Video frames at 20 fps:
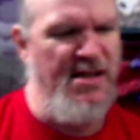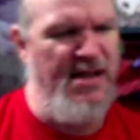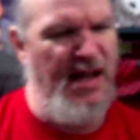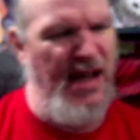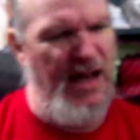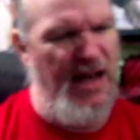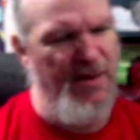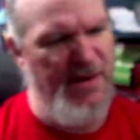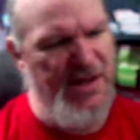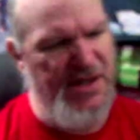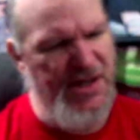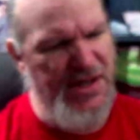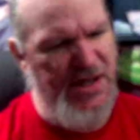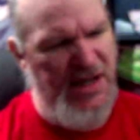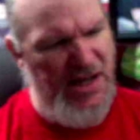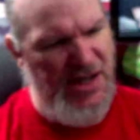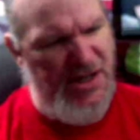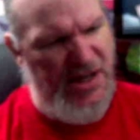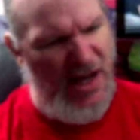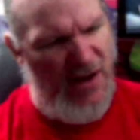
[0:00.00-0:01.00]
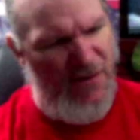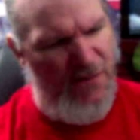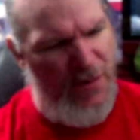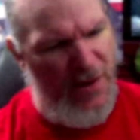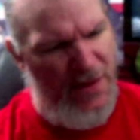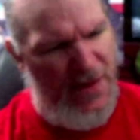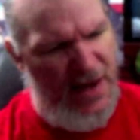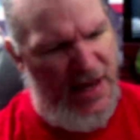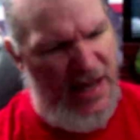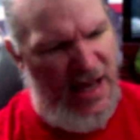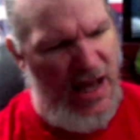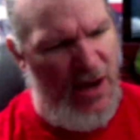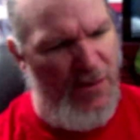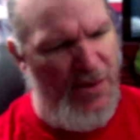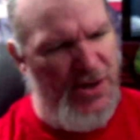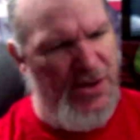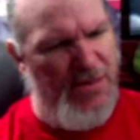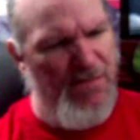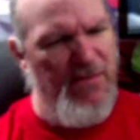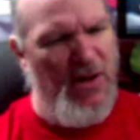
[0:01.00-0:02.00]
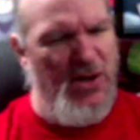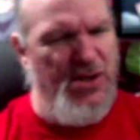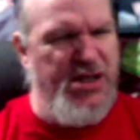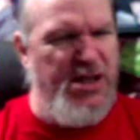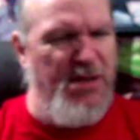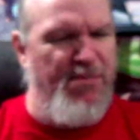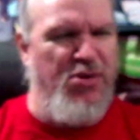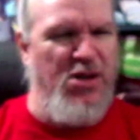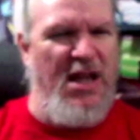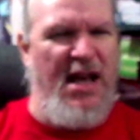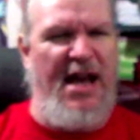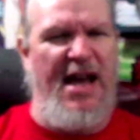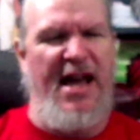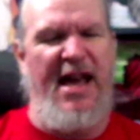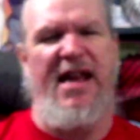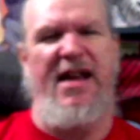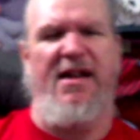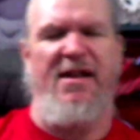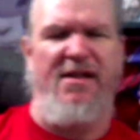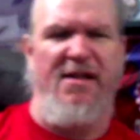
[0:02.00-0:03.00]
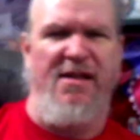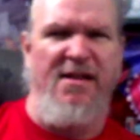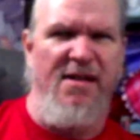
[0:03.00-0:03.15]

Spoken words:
I would see stuff where the guy was multiplying